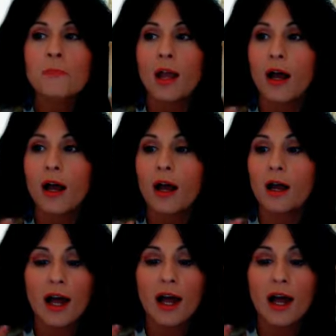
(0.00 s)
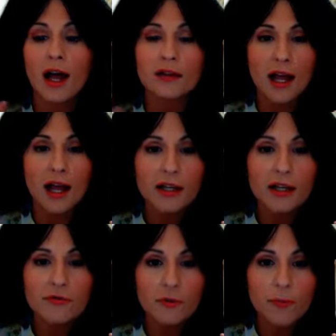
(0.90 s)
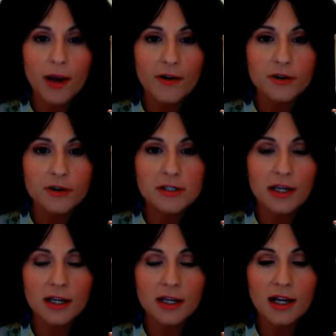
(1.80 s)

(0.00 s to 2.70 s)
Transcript: I like it for my fair skin.